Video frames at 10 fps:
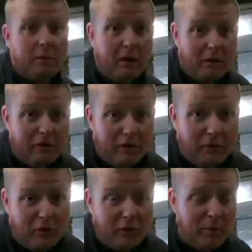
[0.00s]
and it
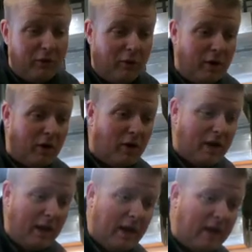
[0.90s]
seems to be doing
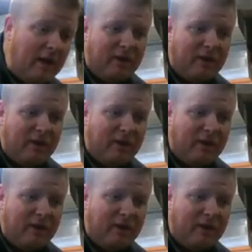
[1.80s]
okay.